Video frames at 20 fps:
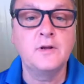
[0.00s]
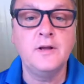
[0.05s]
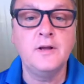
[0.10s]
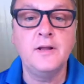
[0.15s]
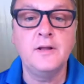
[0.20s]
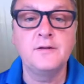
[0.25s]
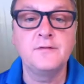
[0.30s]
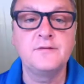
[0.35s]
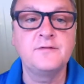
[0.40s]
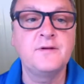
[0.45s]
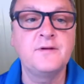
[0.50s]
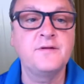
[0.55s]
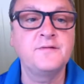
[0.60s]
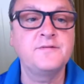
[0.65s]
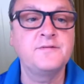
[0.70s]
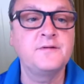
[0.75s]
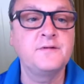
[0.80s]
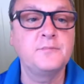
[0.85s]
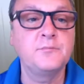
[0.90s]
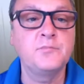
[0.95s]
and test
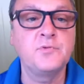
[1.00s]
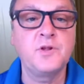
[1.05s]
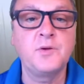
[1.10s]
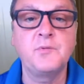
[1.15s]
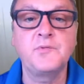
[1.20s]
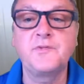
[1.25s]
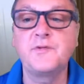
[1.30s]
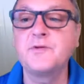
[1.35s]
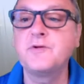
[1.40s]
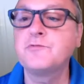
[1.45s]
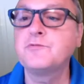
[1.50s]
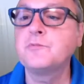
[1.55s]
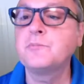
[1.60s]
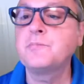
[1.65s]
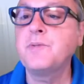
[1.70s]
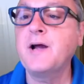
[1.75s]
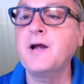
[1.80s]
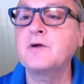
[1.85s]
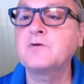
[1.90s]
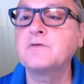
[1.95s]
it and play with the different
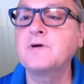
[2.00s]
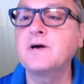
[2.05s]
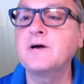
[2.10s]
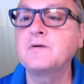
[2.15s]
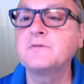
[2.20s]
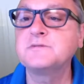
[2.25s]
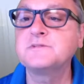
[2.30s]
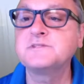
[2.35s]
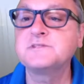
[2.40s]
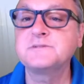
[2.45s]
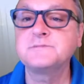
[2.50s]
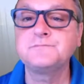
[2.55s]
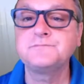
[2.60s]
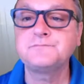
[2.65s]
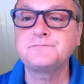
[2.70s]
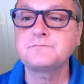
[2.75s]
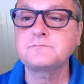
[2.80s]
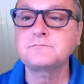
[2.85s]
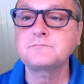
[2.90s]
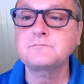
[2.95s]
backgrounds and
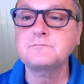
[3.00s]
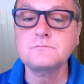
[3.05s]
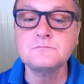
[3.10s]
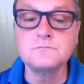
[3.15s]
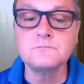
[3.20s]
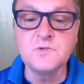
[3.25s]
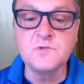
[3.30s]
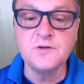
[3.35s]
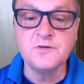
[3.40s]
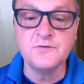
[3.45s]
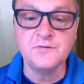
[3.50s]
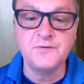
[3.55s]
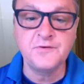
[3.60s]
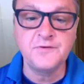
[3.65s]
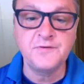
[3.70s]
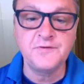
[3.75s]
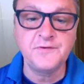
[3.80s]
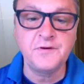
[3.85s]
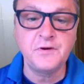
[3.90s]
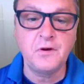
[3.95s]

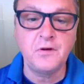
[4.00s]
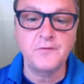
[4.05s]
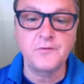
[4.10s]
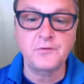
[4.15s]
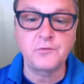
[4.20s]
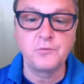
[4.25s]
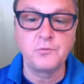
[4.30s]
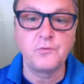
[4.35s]
just see all the cool